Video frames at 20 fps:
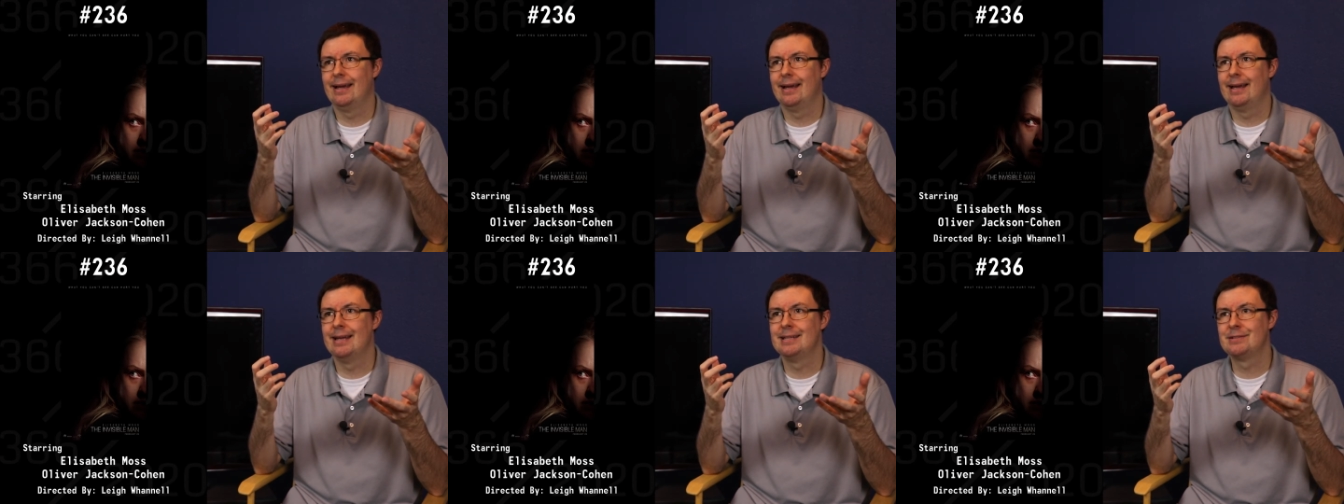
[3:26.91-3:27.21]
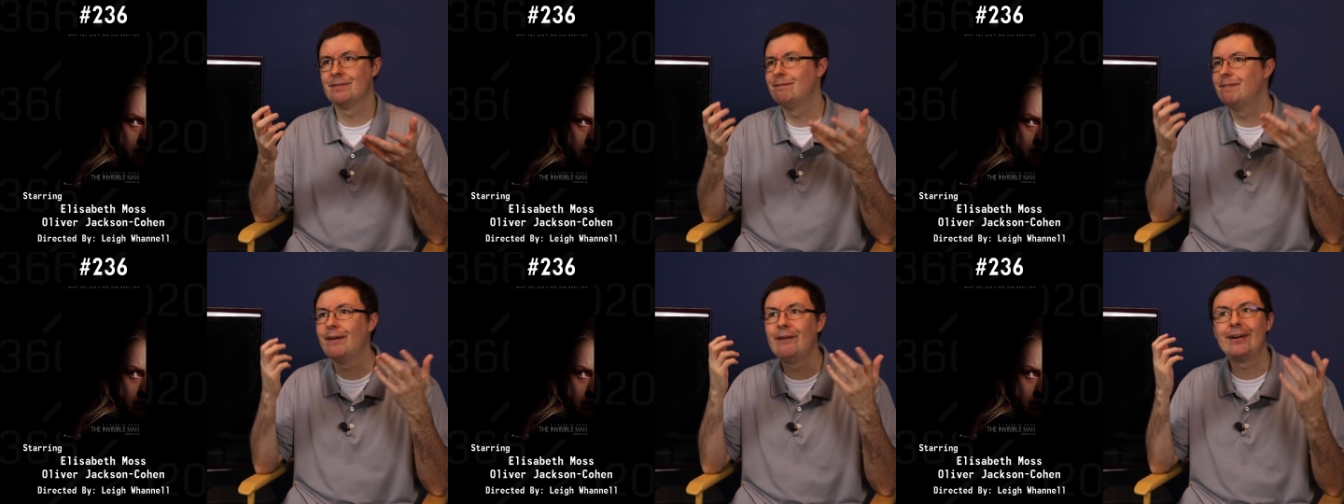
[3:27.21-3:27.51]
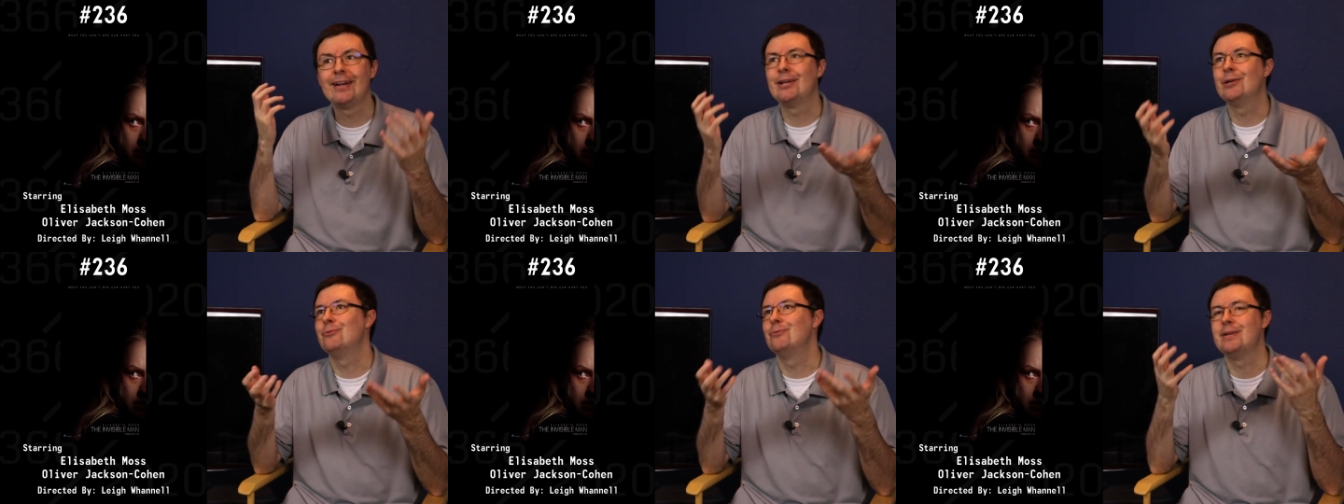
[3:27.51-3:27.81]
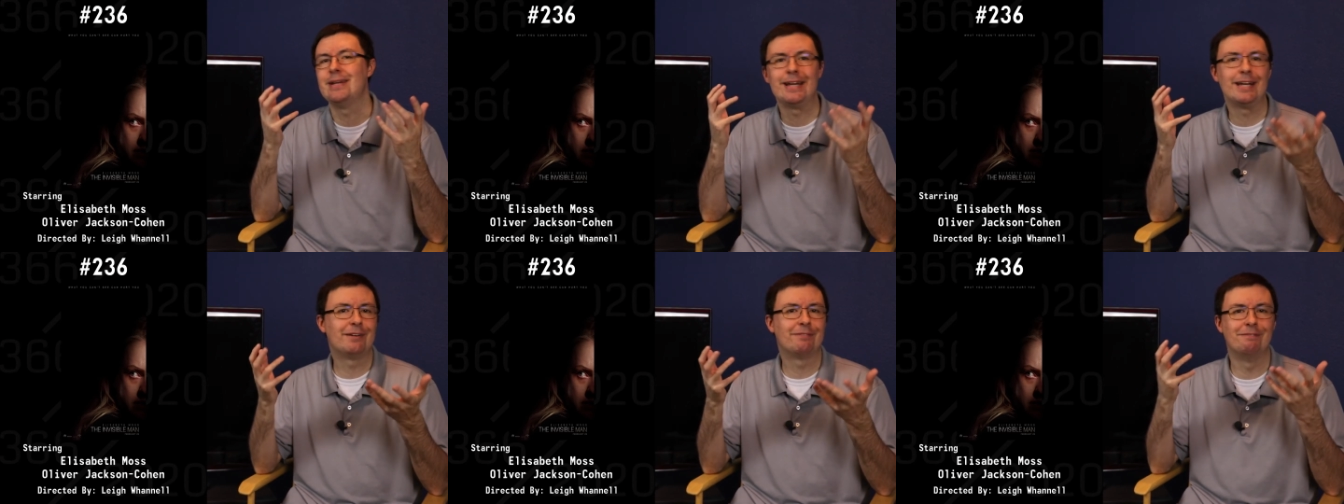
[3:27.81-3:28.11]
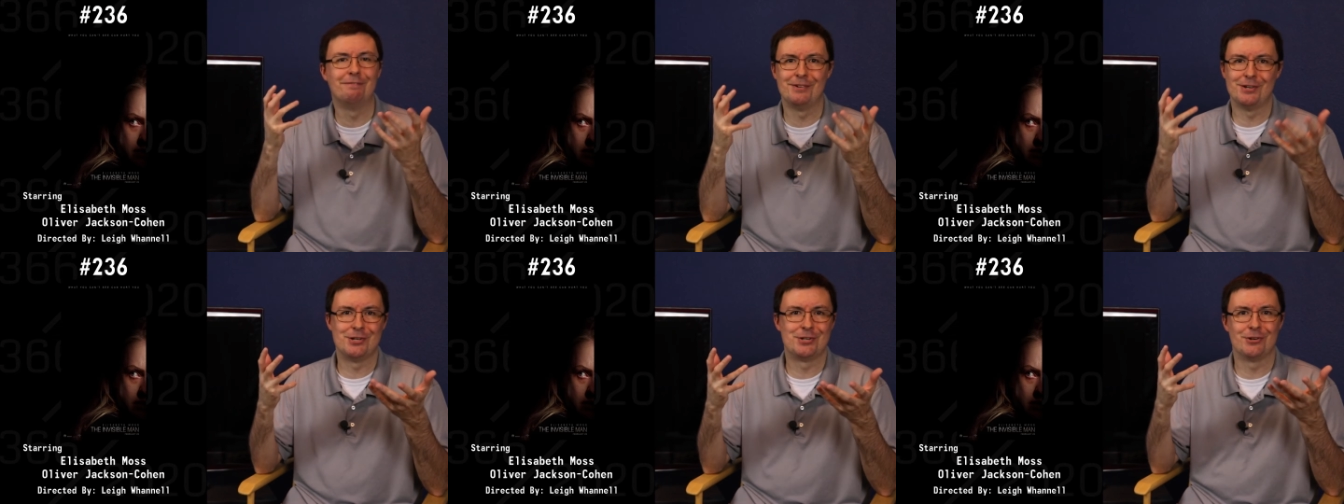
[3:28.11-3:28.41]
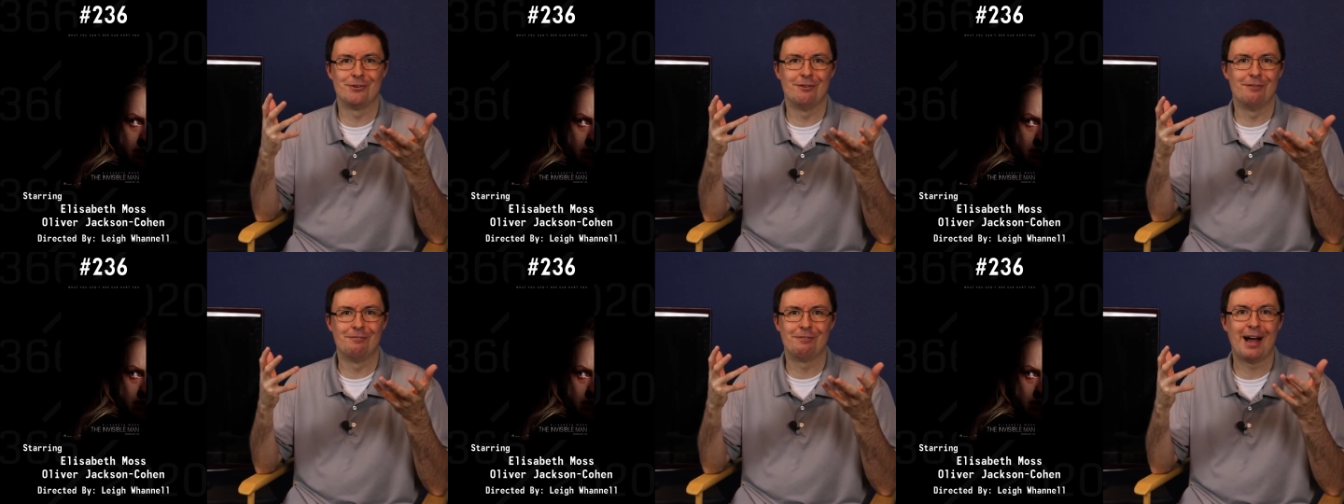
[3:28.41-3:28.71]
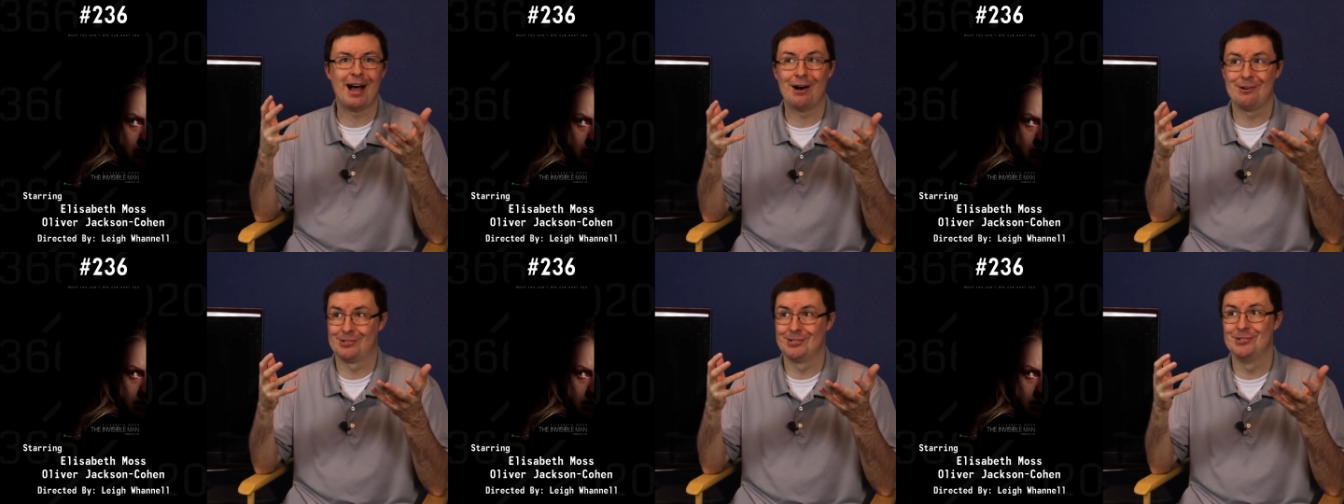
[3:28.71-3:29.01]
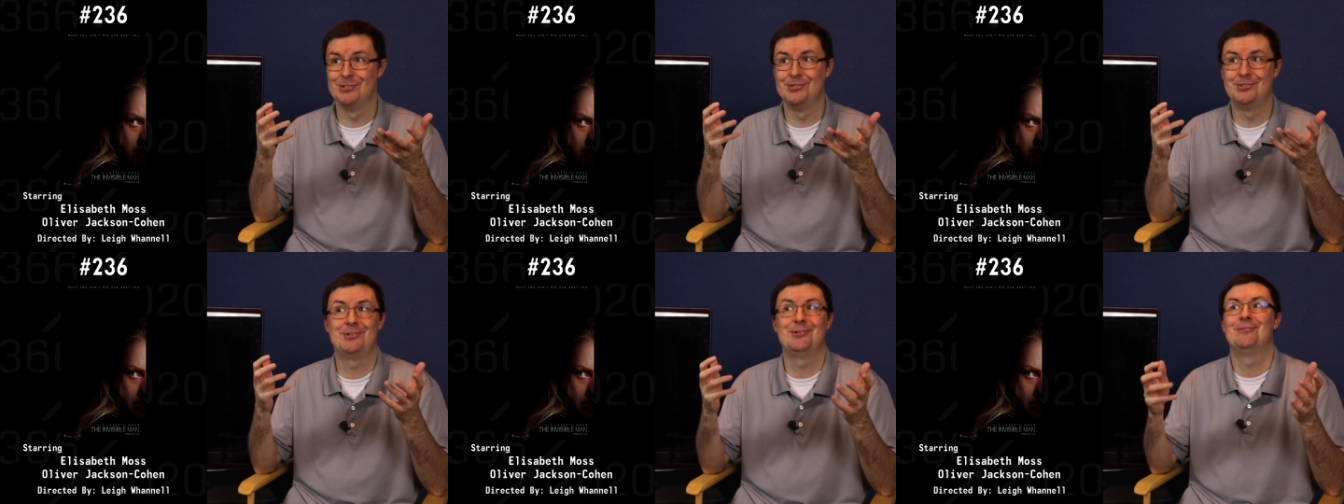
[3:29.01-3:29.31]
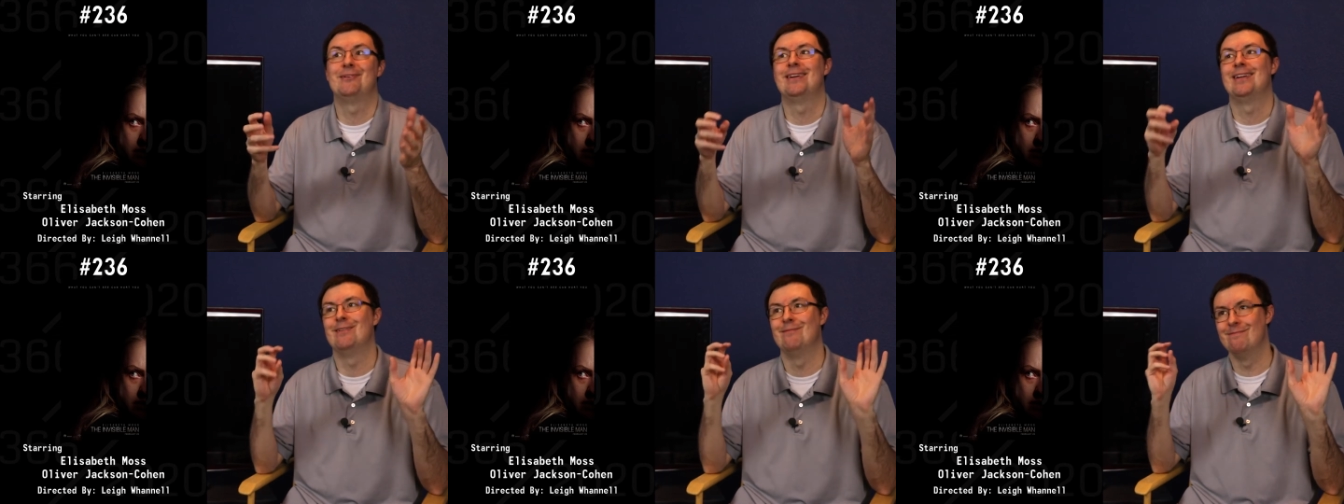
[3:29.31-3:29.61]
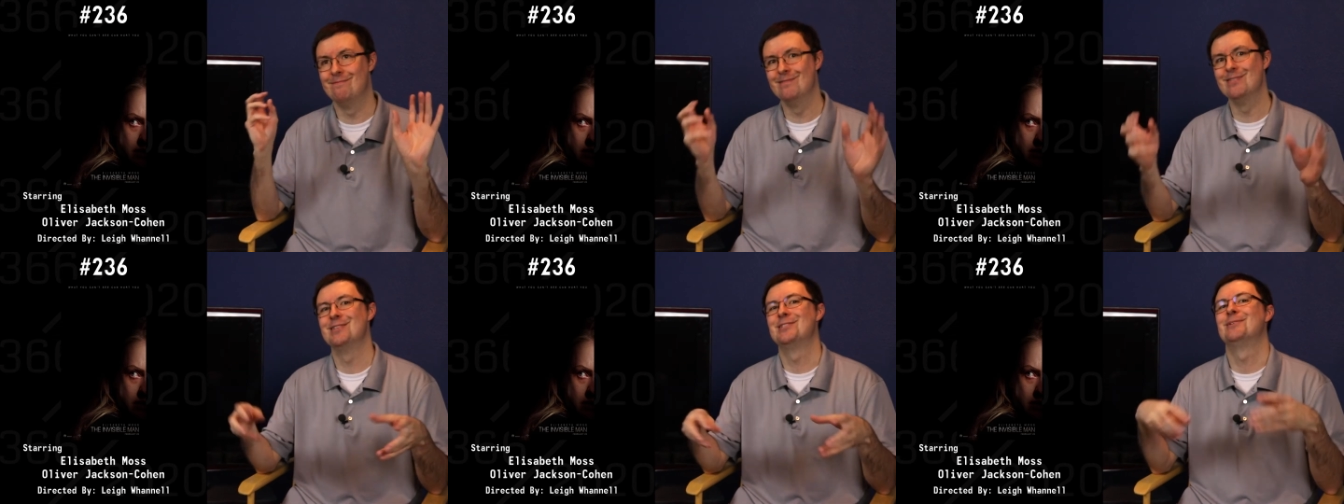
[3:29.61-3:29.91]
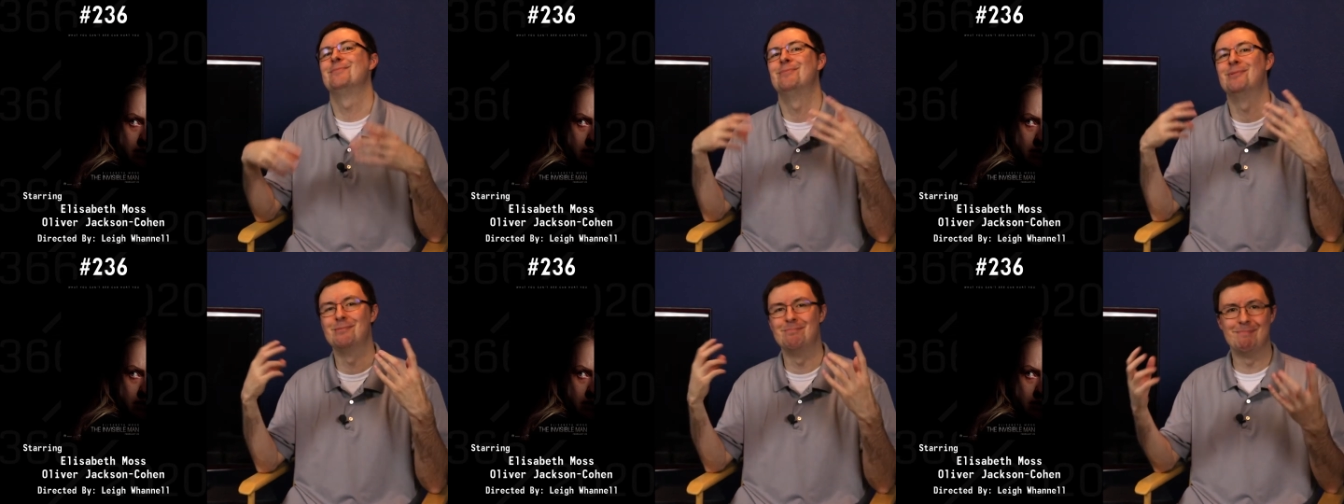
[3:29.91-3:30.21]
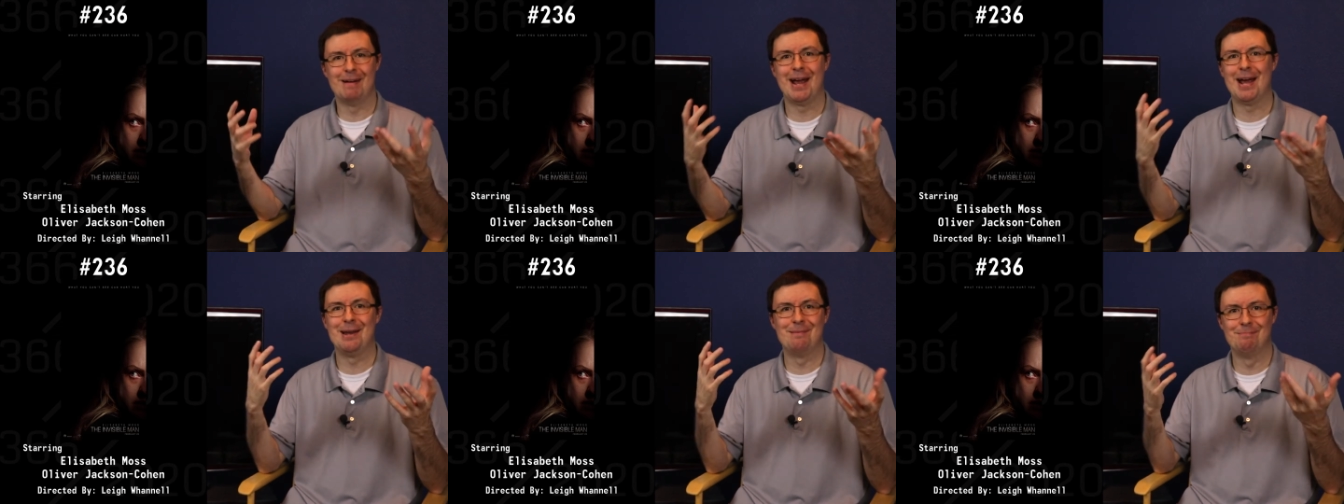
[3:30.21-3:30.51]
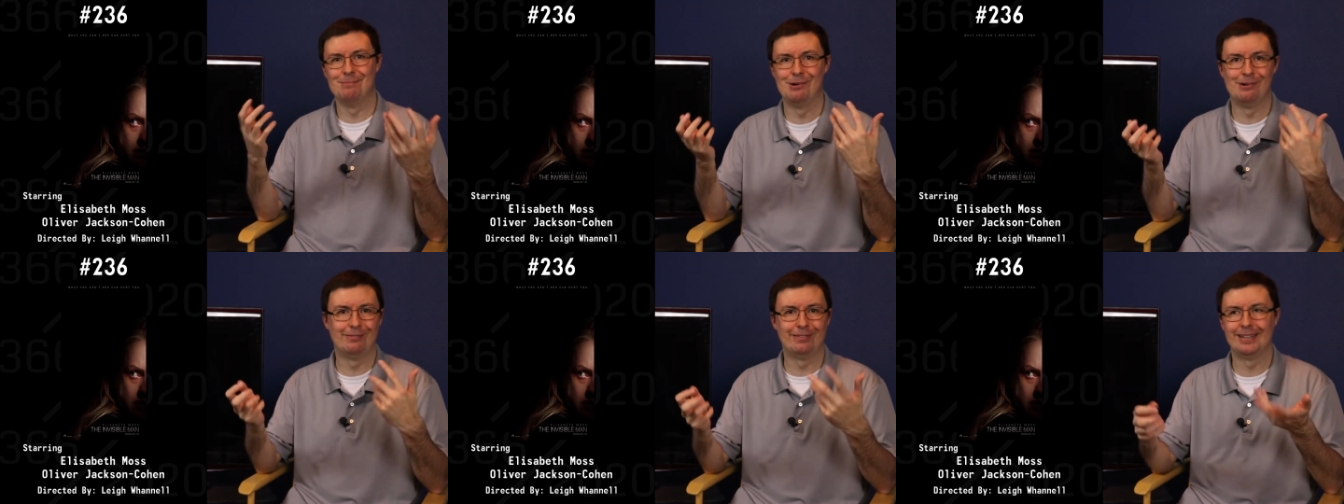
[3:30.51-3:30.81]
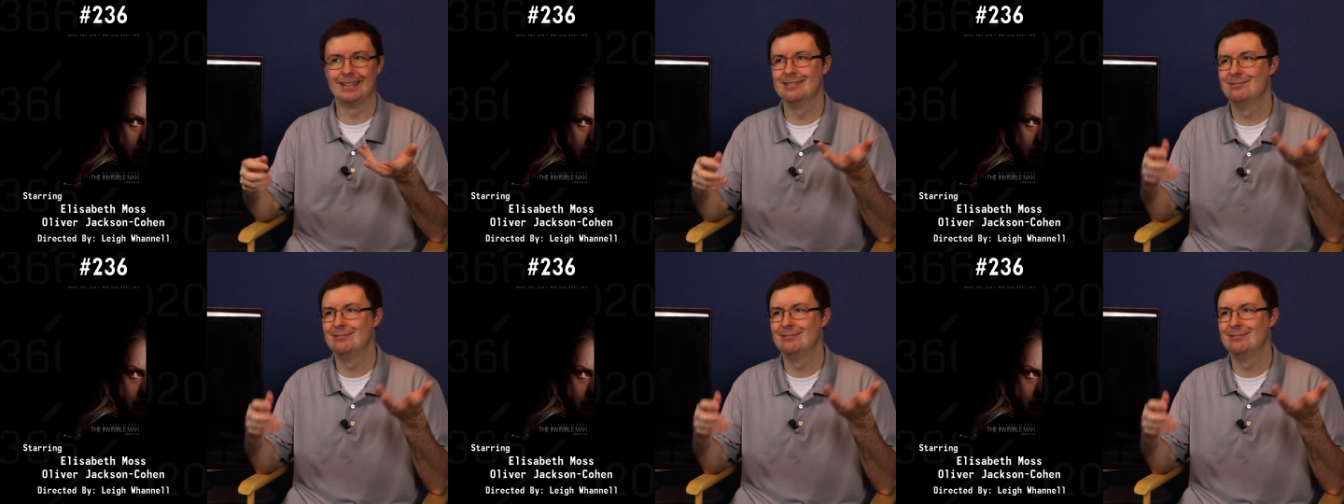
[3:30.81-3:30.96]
It's a very unique vision of how to do an Invisible Man movie.